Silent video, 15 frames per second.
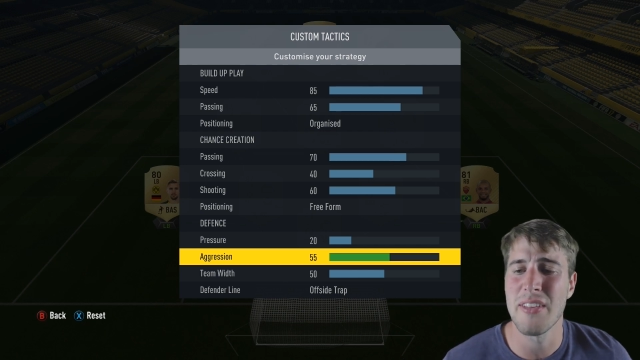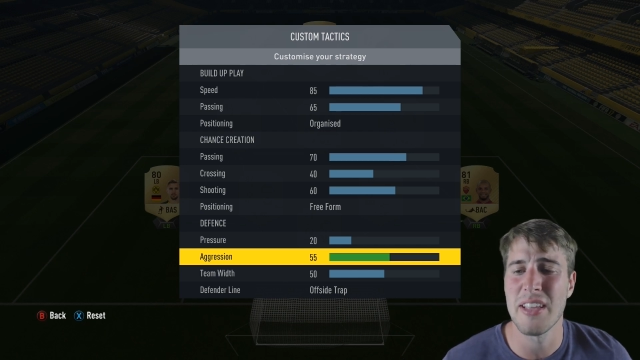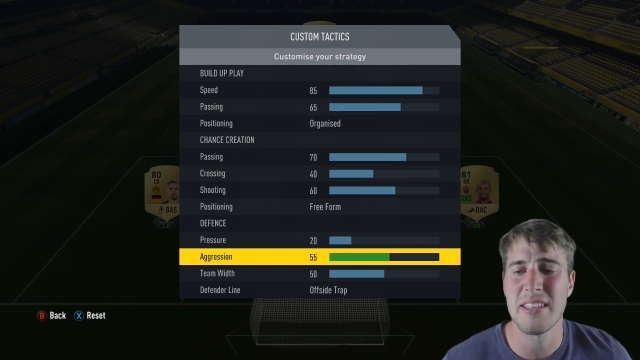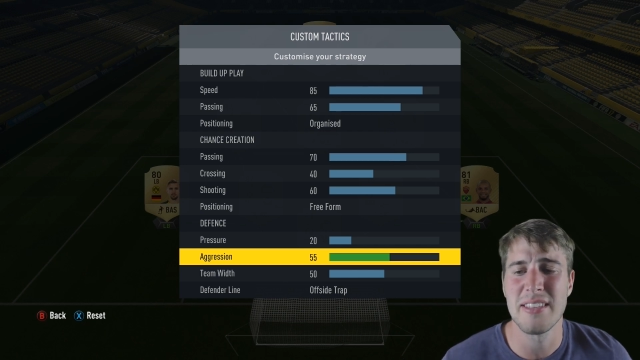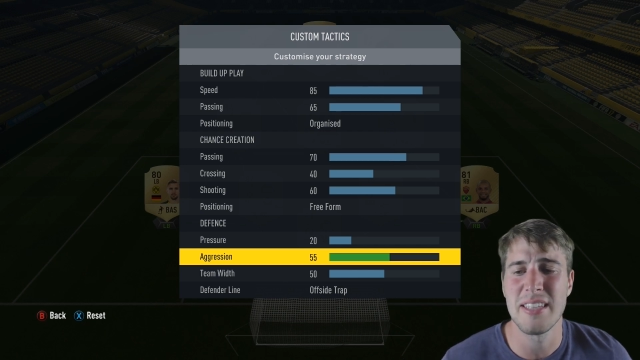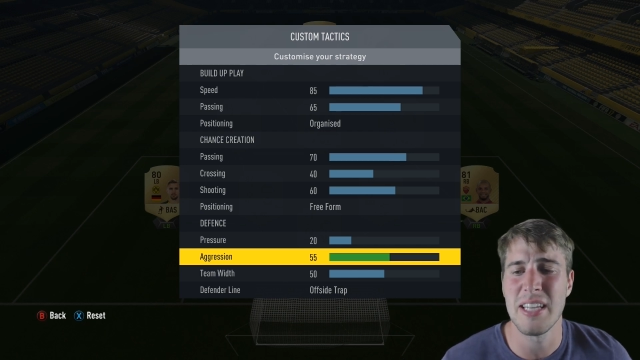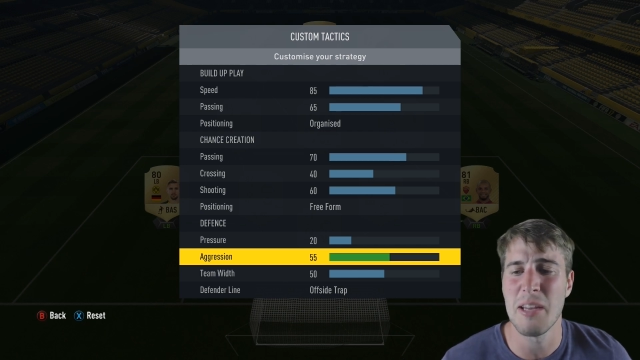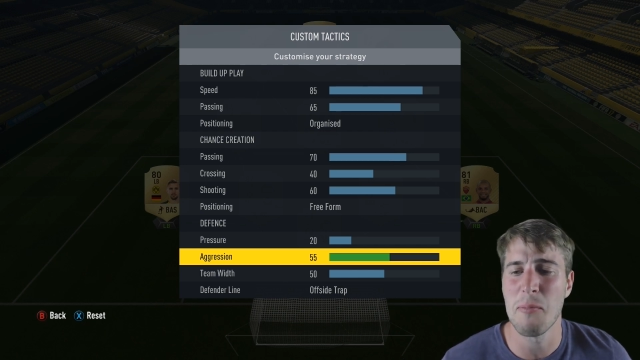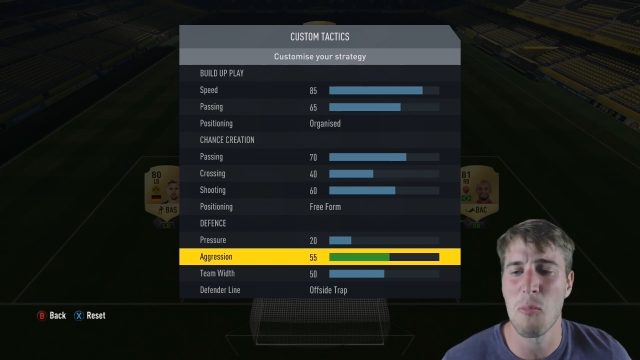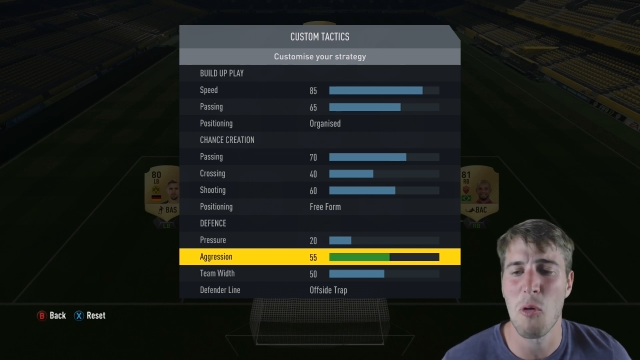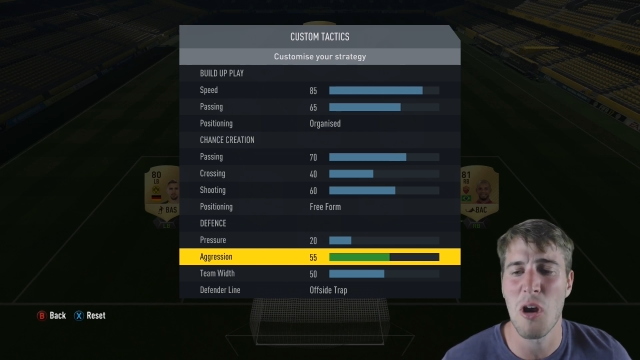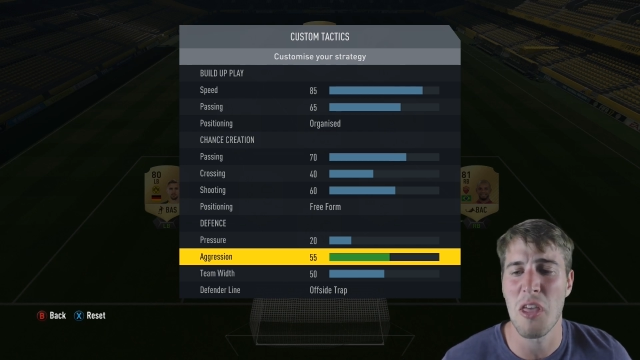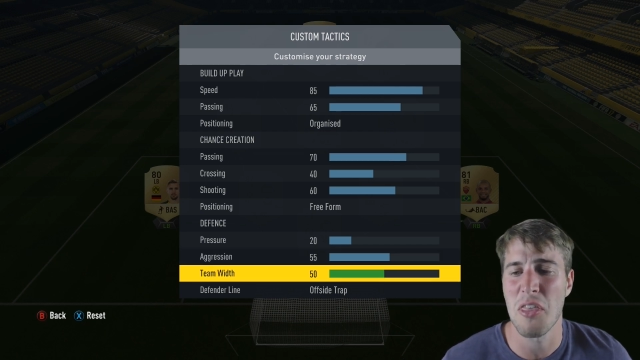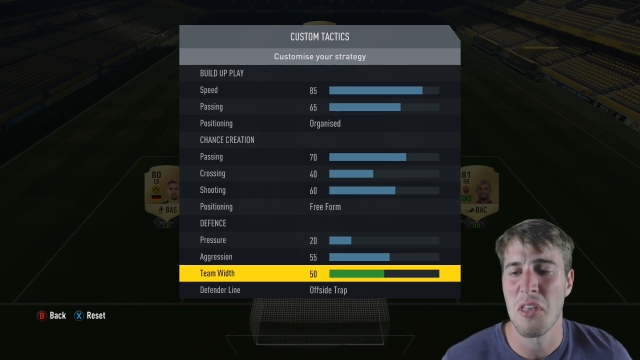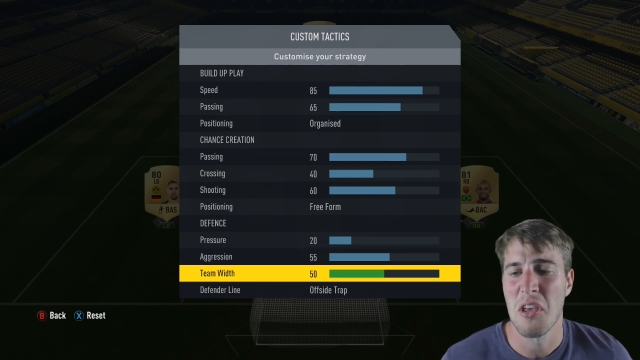And then team
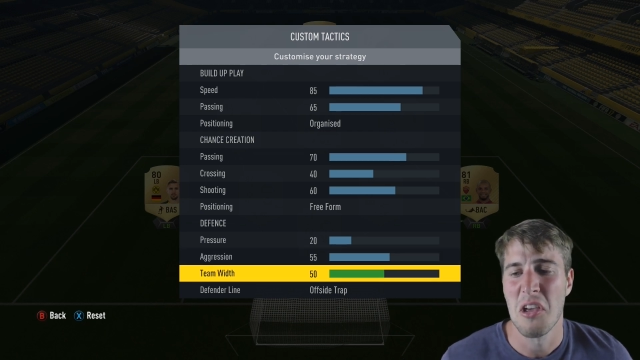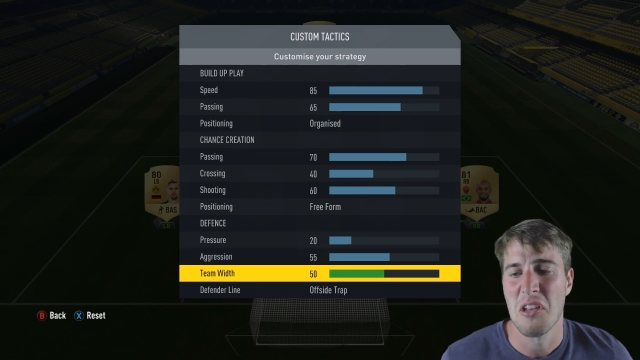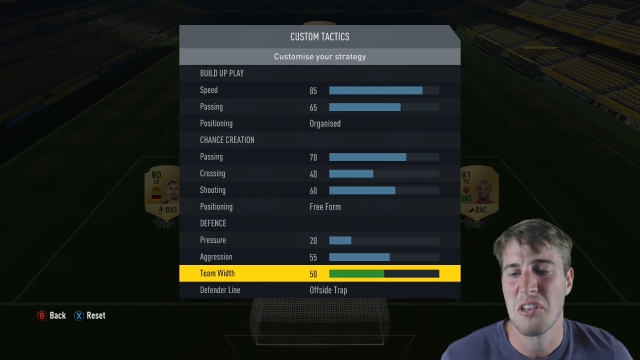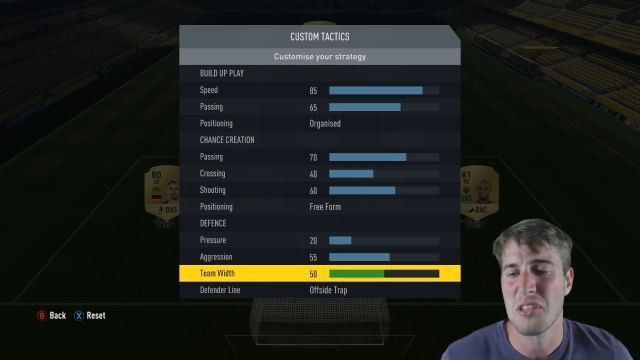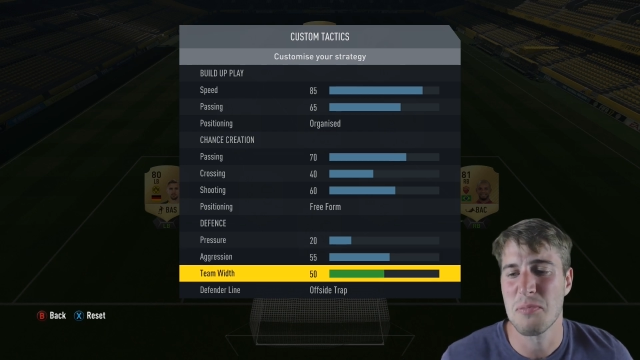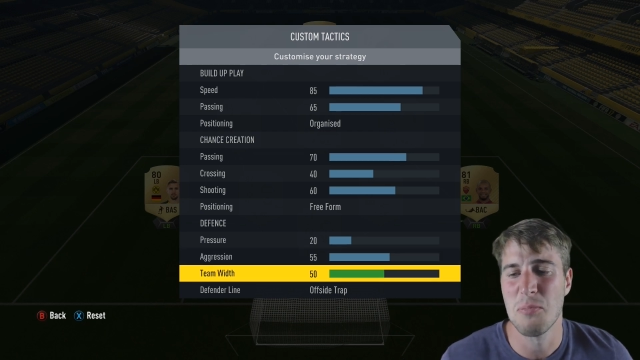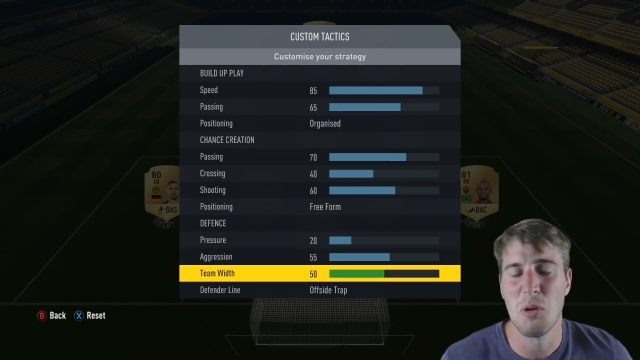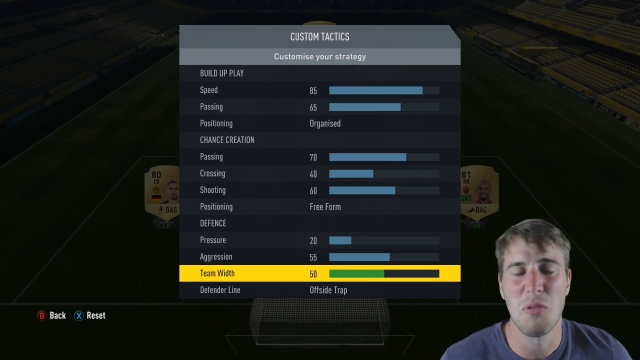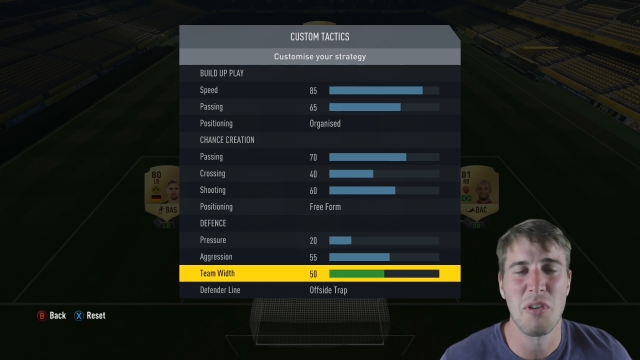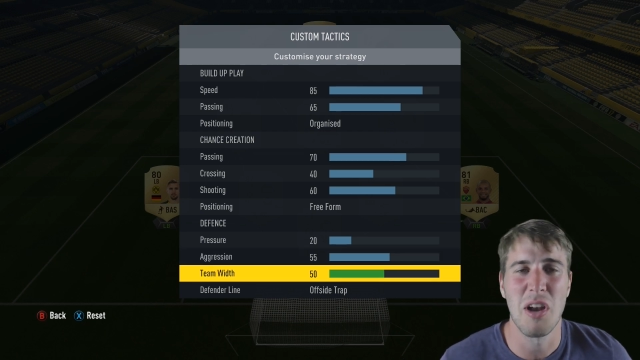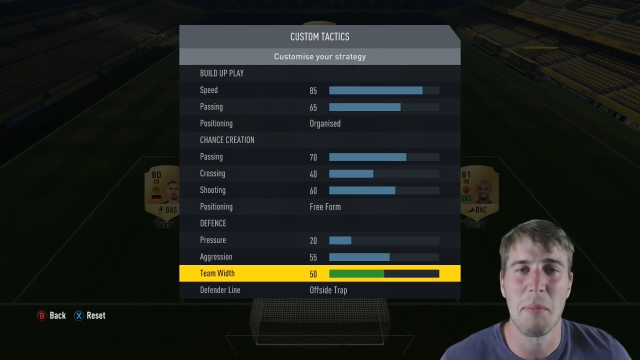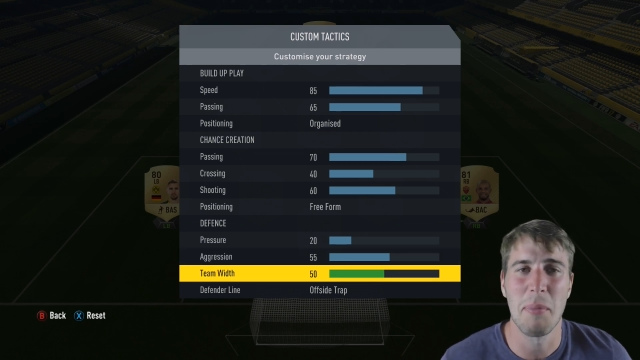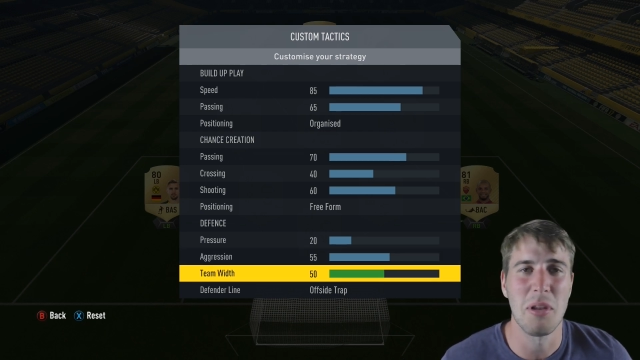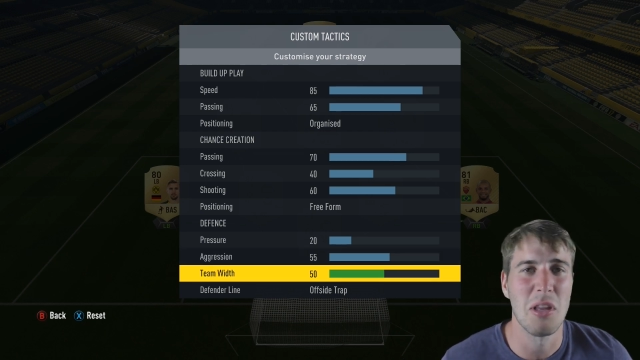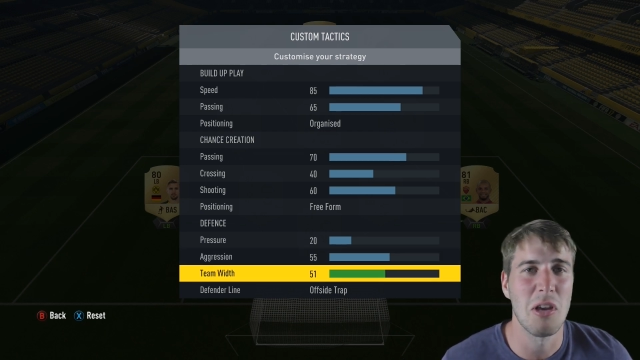width, just move it
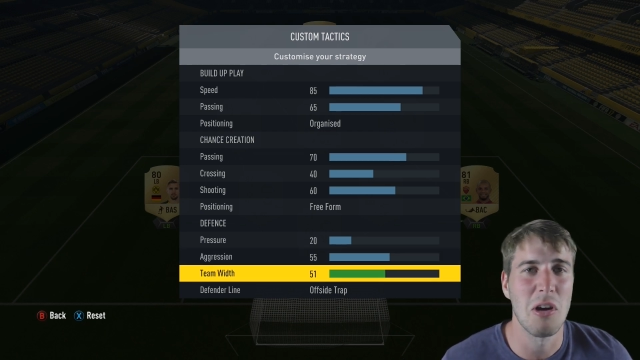up a